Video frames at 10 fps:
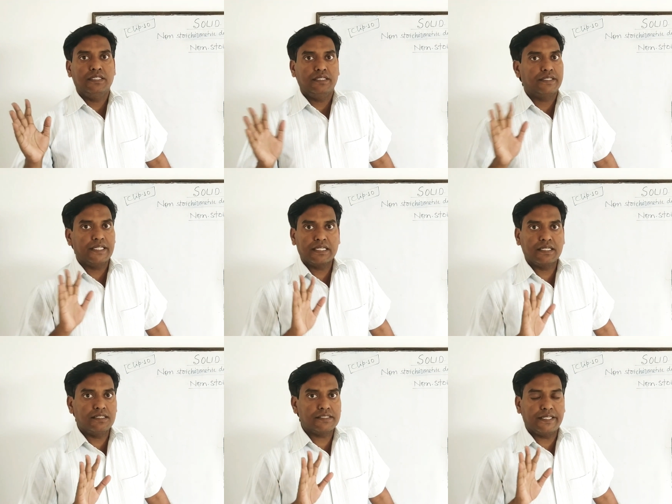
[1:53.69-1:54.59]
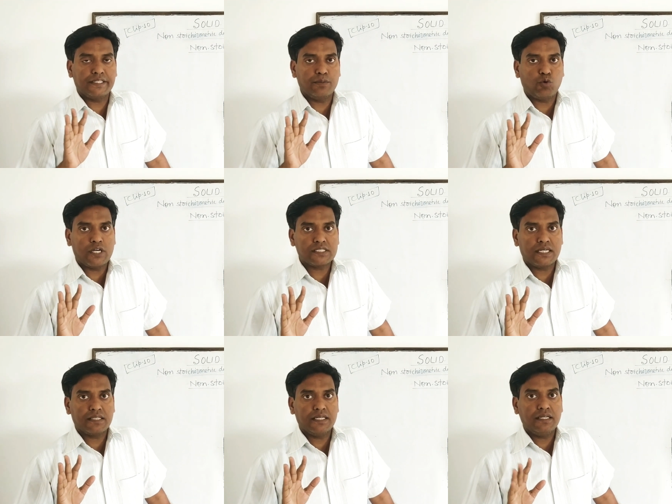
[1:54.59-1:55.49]
10 girls and 10 boys are
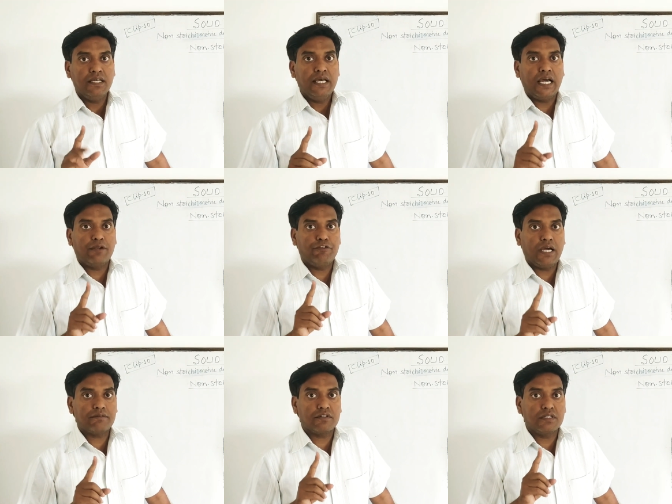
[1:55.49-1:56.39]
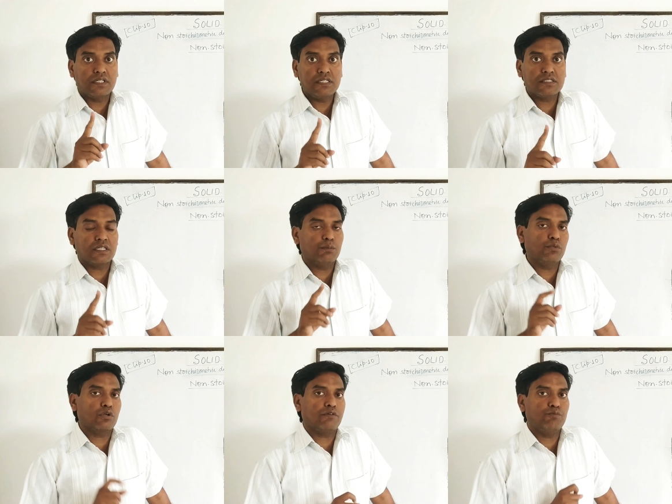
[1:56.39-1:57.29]
there, and we have to increase the number of boy